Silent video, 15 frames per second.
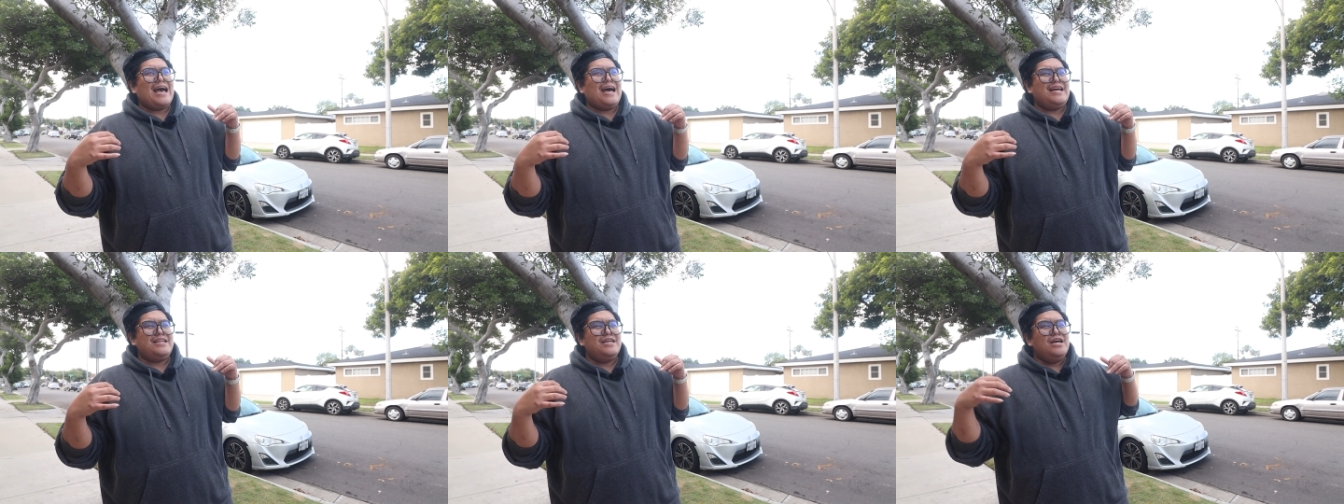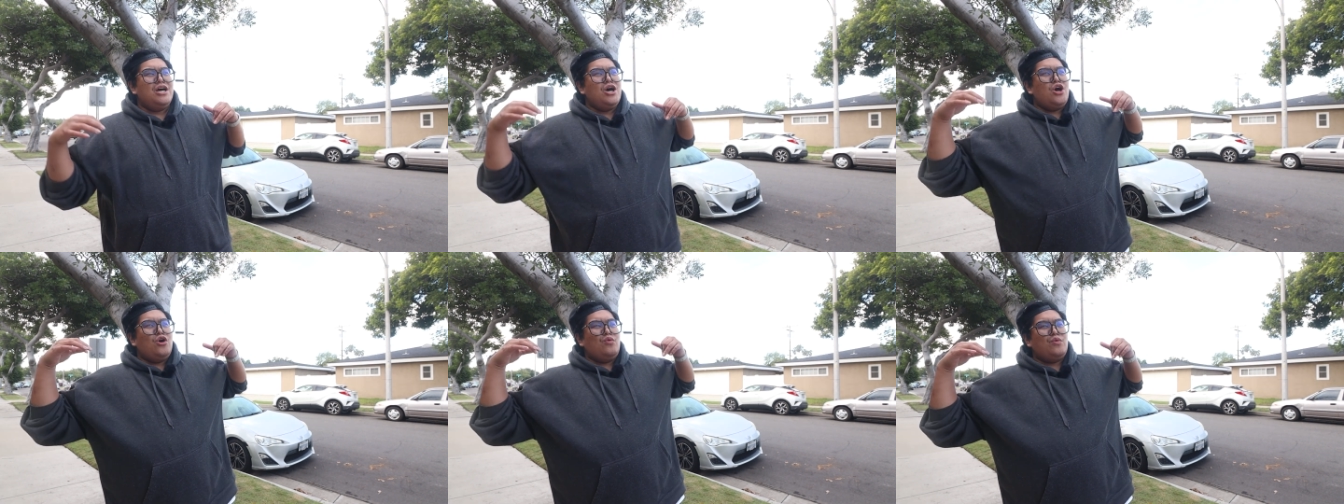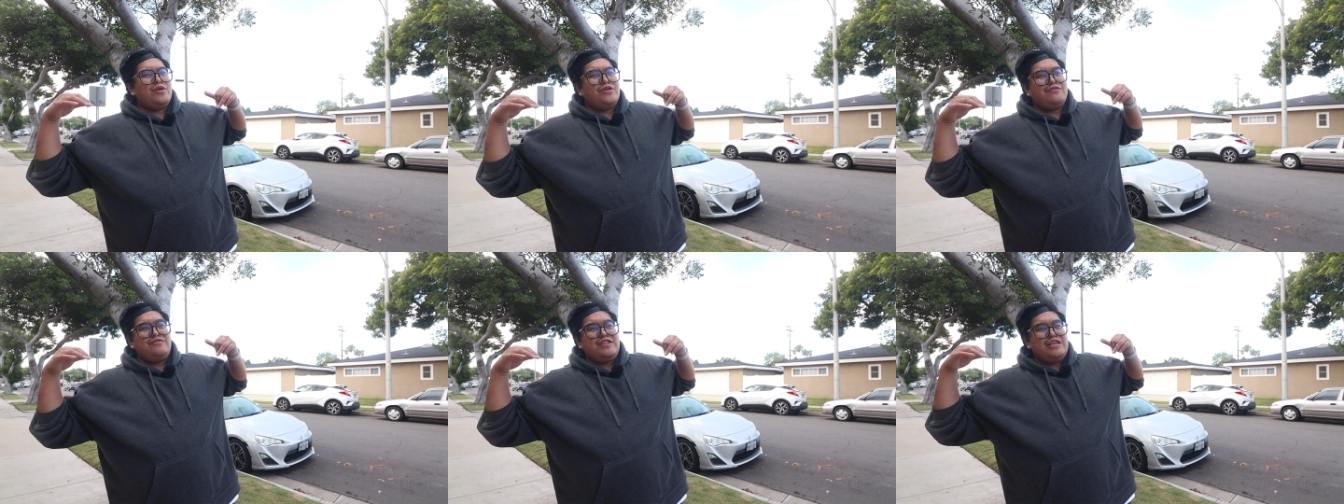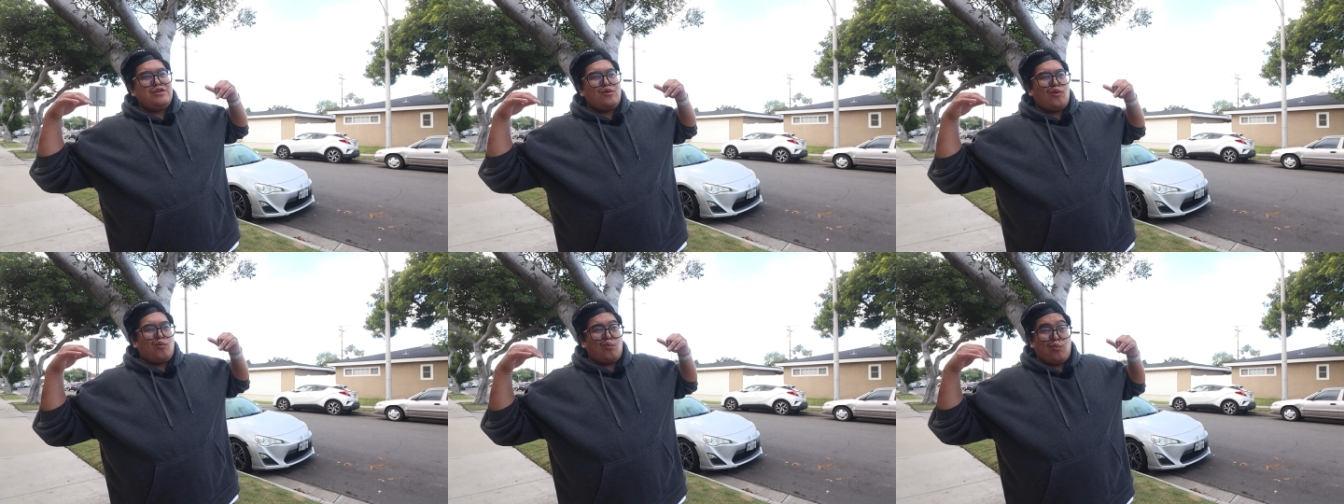had one of
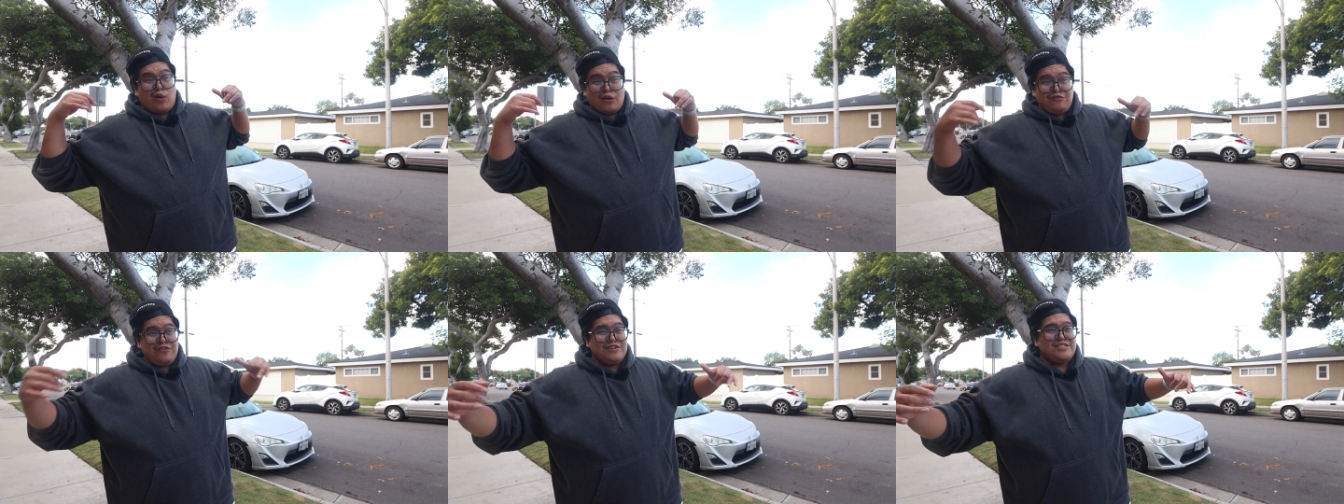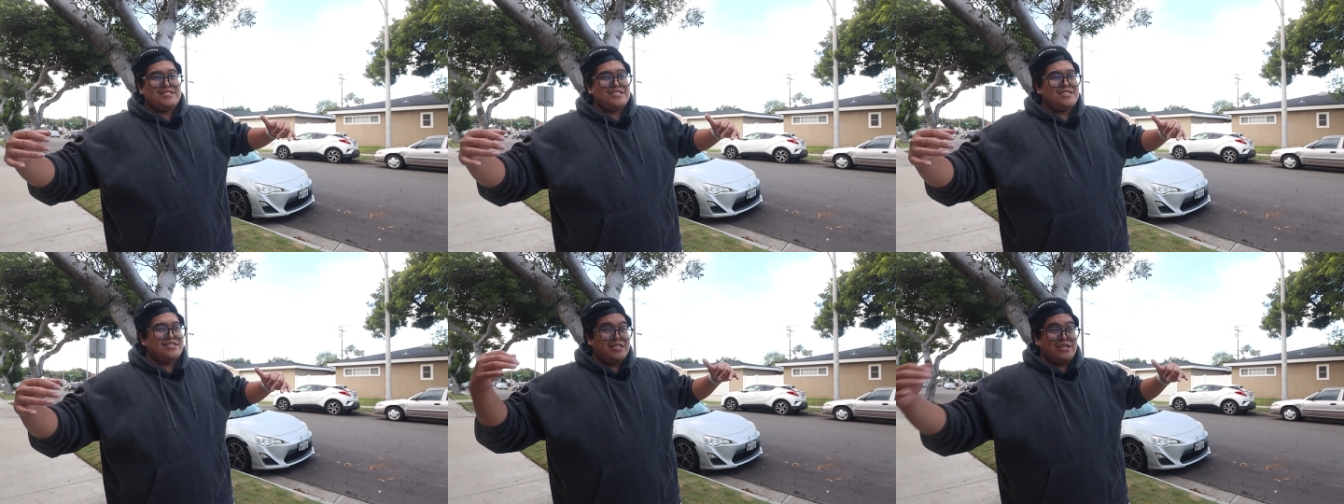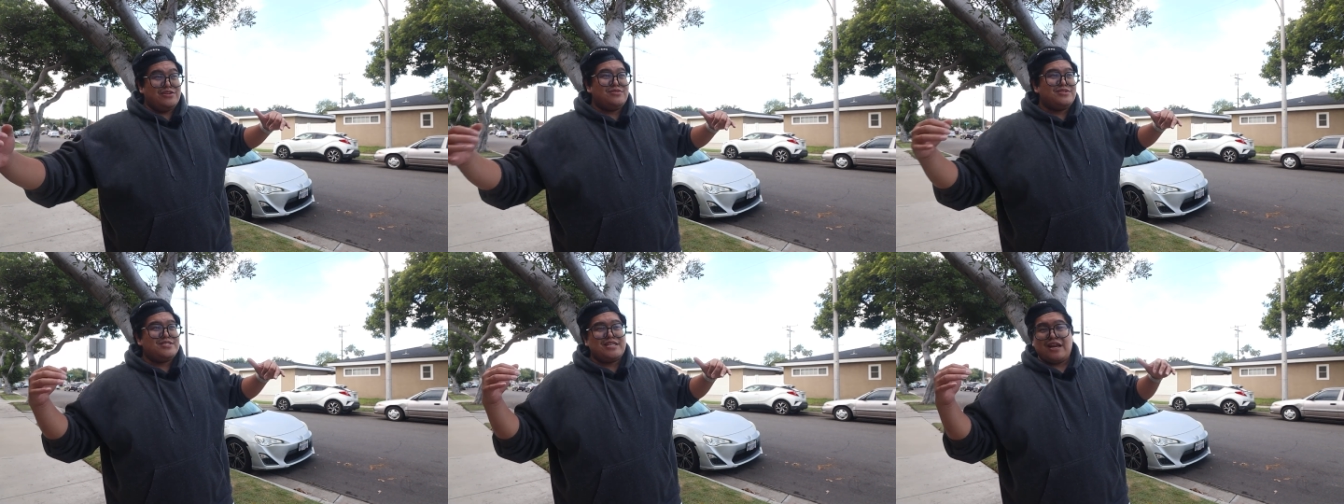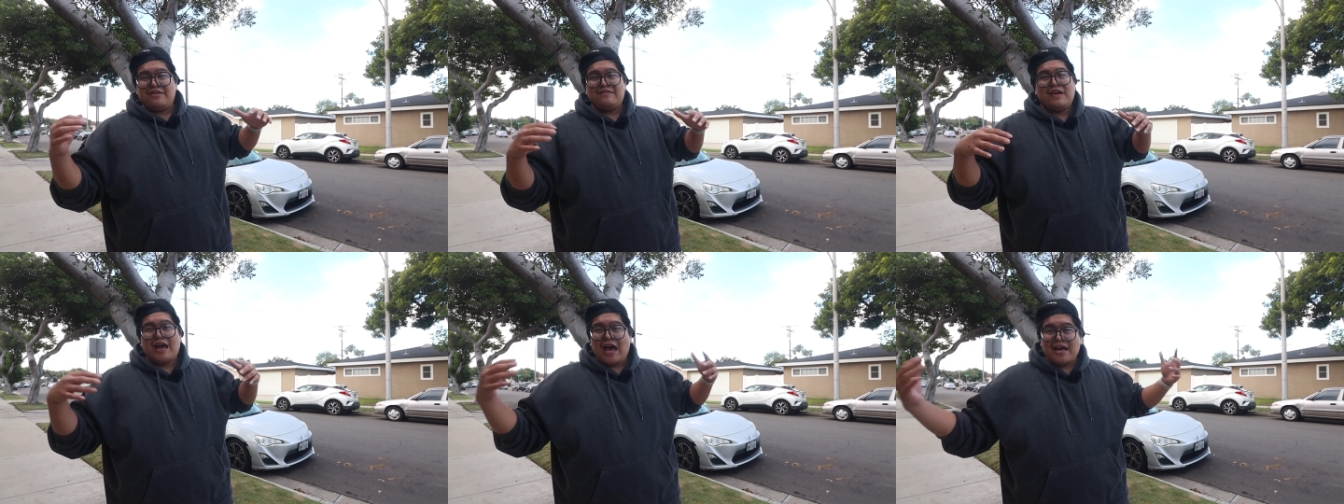the roughest years that
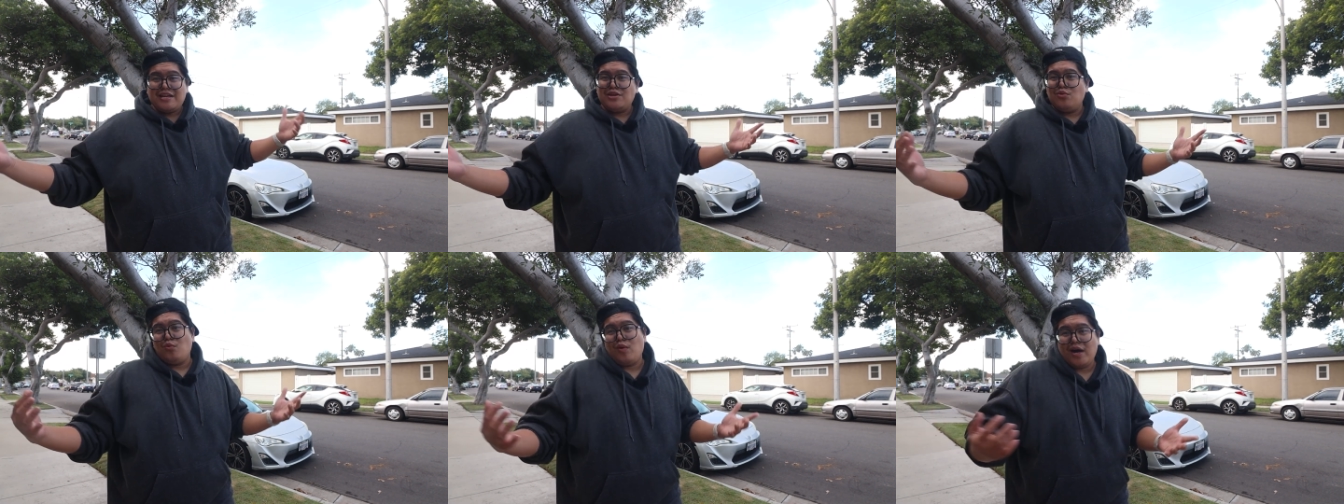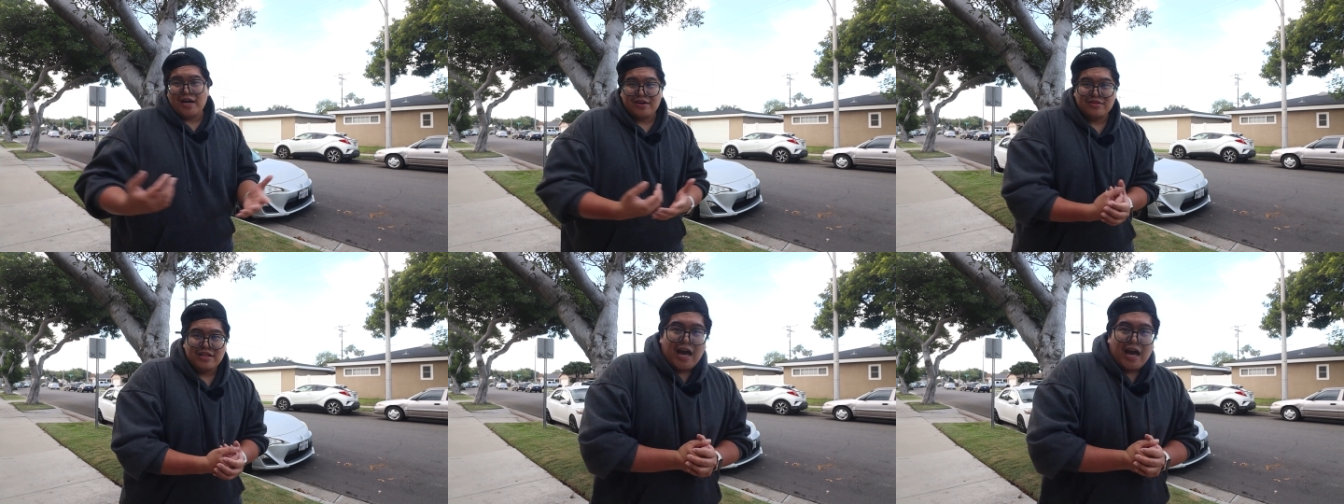I've had in a while.